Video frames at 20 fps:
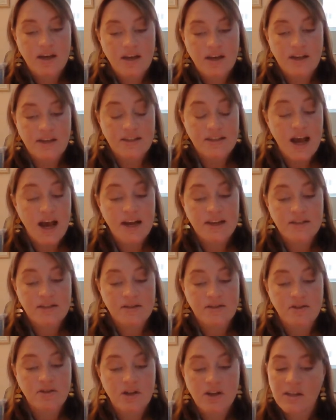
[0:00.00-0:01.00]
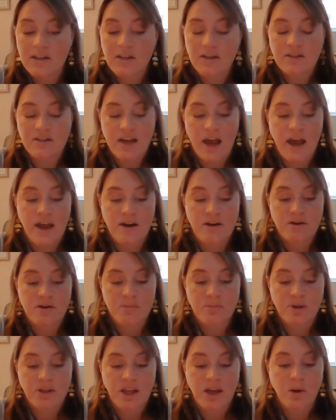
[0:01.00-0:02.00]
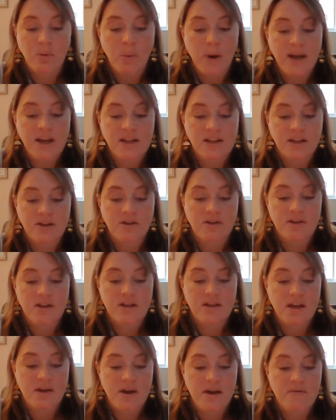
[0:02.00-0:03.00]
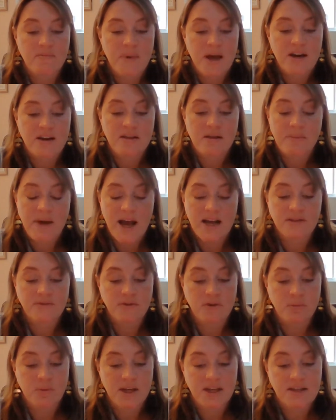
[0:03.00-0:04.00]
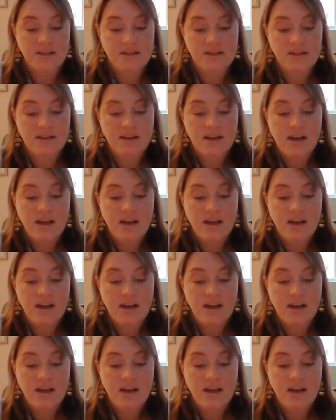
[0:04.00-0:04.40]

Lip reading: His eyes still look a little tired, but they are way clearer than they have been in the past few weeks.